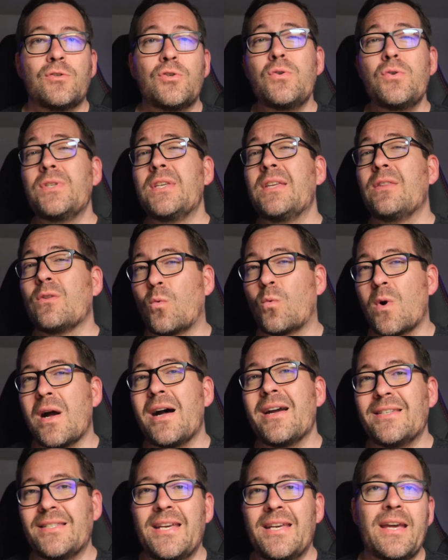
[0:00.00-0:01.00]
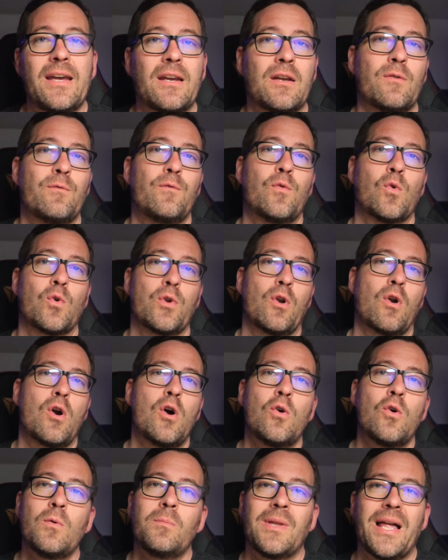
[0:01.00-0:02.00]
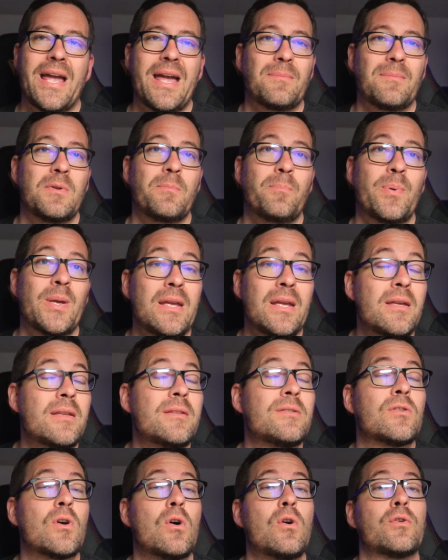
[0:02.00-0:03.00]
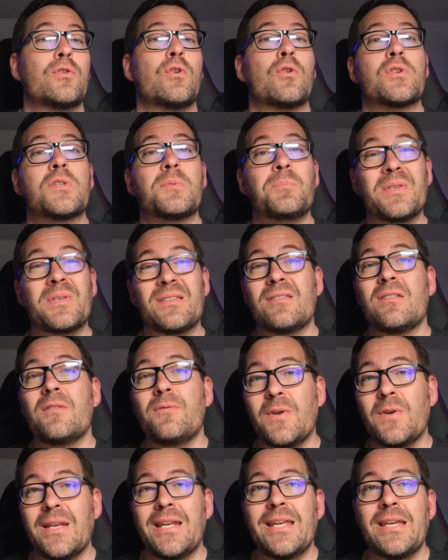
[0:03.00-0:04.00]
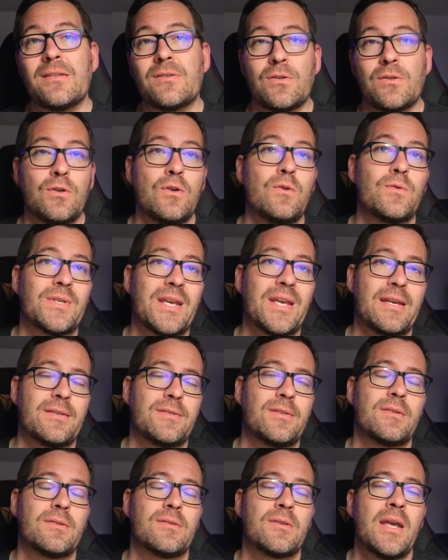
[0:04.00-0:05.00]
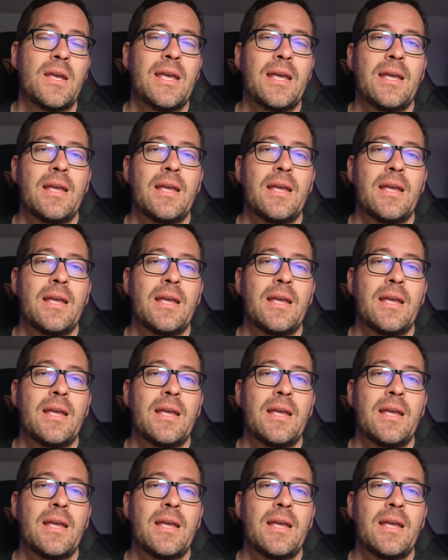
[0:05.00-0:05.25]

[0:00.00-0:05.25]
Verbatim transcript: Choosing the right tech for your home lab depends on your specific needs and use cases.